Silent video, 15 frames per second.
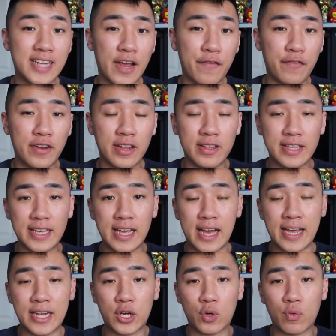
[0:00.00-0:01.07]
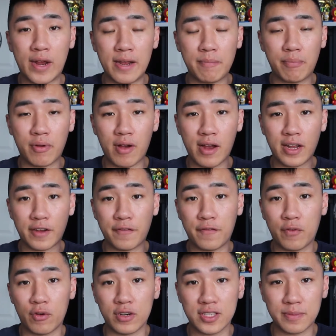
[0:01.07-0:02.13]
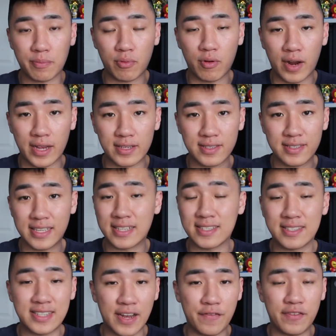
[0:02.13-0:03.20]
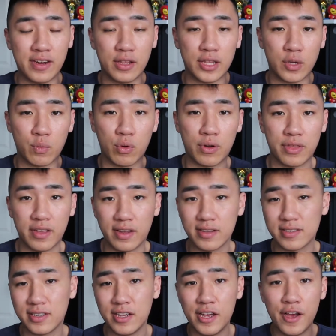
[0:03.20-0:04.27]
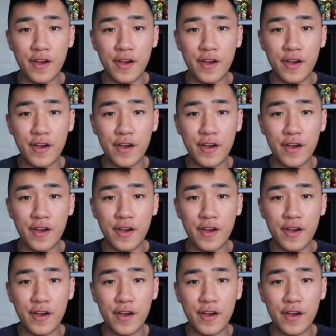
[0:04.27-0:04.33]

definitely a great product for its price. It's definitely worth it.